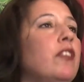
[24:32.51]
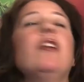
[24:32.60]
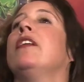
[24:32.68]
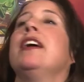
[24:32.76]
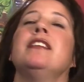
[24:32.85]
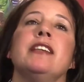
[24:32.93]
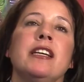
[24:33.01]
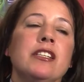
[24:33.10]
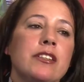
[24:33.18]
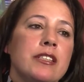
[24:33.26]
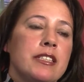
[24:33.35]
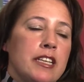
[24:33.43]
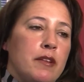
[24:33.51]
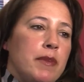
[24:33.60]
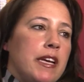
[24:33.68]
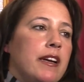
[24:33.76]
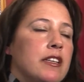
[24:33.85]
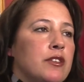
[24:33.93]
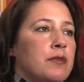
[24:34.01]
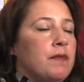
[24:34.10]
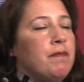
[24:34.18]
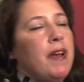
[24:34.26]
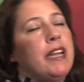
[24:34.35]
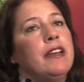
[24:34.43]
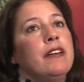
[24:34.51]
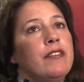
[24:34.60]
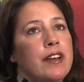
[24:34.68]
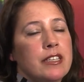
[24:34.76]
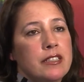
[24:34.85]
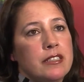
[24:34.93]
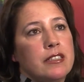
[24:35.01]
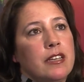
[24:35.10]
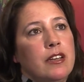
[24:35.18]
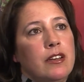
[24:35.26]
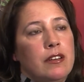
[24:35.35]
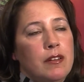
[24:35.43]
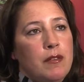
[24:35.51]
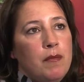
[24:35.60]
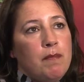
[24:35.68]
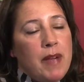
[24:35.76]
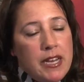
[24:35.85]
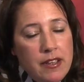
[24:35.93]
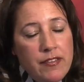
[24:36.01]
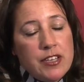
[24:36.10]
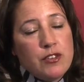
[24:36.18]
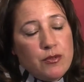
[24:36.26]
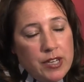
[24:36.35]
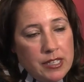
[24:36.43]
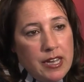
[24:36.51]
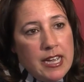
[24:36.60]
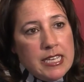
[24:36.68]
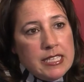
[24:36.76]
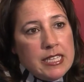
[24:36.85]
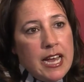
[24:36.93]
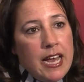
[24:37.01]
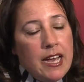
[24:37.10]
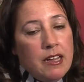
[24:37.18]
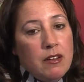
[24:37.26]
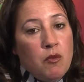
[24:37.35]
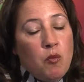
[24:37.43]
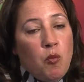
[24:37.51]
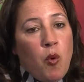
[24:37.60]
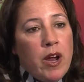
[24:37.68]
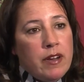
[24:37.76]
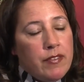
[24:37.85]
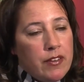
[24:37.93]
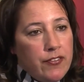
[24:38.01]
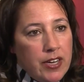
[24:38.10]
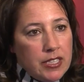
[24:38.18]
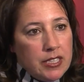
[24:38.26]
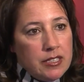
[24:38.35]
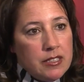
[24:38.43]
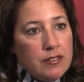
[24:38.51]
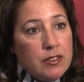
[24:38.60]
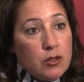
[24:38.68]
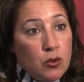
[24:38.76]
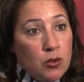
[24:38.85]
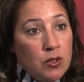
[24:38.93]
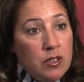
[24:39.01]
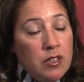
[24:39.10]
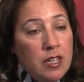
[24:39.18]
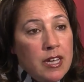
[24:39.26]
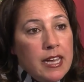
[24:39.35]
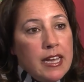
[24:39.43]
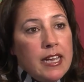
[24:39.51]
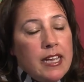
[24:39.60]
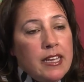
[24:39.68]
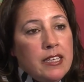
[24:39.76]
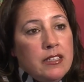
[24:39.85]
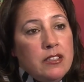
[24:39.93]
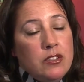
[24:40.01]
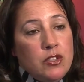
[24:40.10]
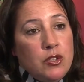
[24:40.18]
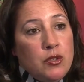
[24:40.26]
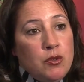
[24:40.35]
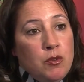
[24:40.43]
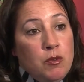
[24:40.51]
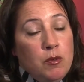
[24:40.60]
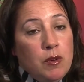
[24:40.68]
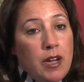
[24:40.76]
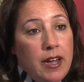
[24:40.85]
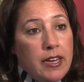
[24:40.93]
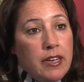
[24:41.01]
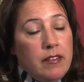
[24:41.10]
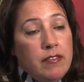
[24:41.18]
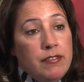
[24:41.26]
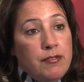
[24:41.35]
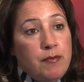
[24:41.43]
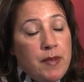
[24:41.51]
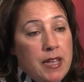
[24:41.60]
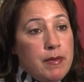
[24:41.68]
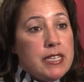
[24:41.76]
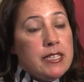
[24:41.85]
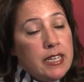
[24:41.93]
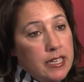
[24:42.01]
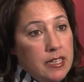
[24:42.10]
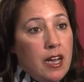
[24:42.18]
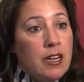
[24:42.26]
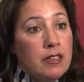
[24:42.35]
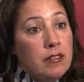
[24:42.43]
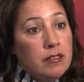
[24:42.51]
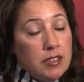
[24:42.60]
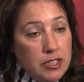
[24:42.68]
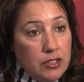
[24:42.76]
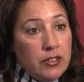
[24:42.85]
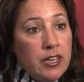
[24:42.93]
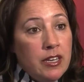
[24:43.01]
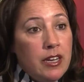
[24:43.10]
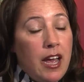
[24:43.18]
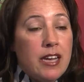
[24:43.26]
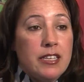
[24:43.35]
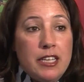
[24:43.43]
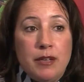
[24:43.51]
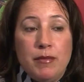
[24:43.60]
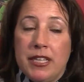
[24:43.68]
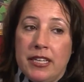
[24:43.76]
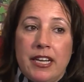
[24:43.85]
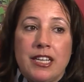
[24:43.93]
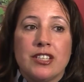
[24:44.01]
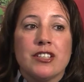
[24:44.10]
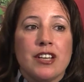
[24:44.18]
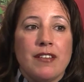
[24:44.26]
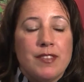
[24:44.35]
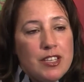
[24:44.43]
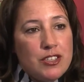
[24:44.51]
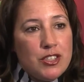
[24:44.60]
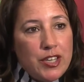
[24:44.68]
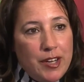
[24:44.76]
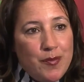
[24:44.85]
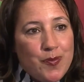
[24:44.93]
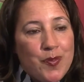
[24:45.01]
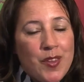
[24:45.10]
So it's interesting because many of us realize that one of the functions of school is to kind of babysit young children and keep teenagers off the street.